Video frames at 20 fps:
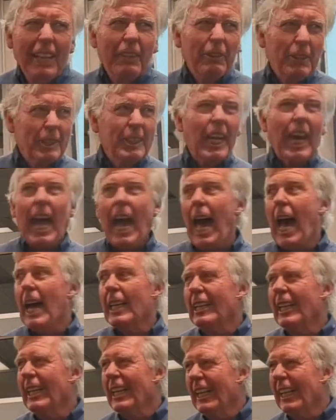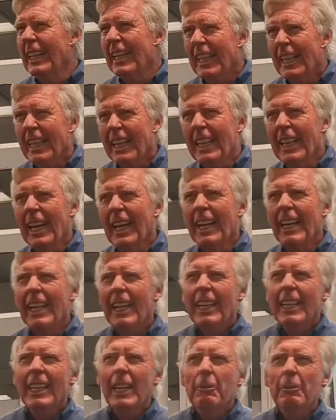because they had,
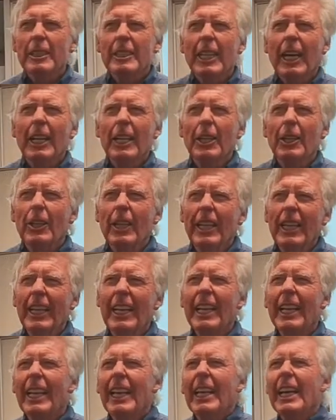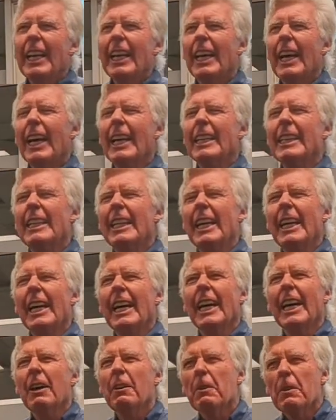let me tell you. And
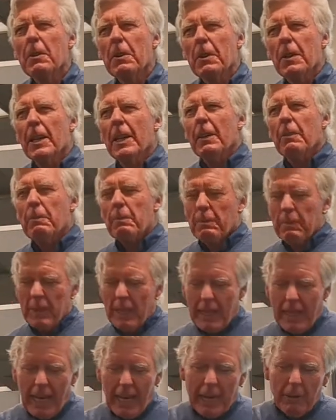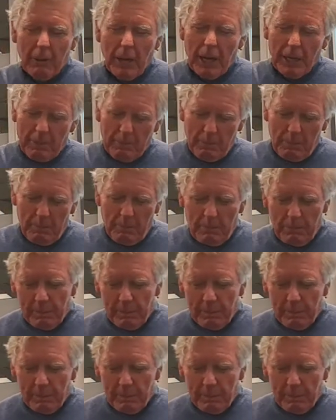anyway,